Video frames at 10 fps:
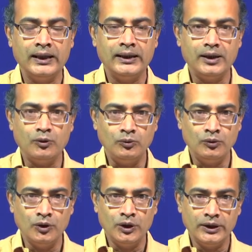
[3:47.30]
Now,
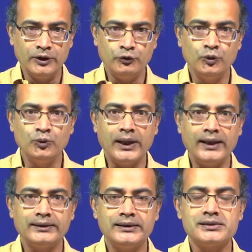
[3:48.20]
if we look
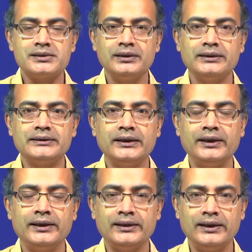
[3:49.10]
at these
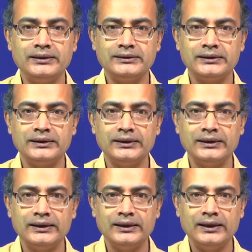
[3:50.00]
generators,
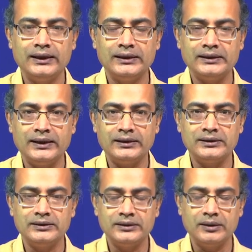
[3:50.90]
that
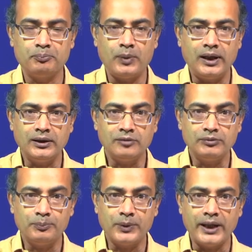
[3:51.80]
the part of
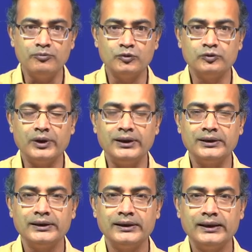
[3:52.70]
the prime mover,
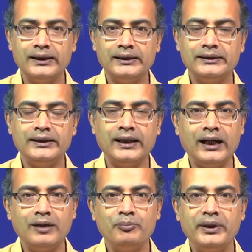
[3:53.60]
they
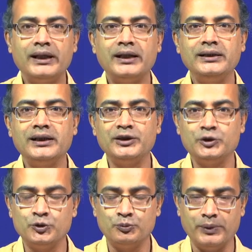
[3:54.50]
are mechanical
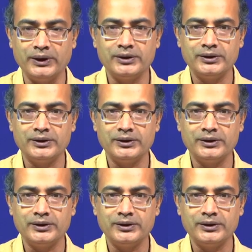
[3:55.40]
equipment.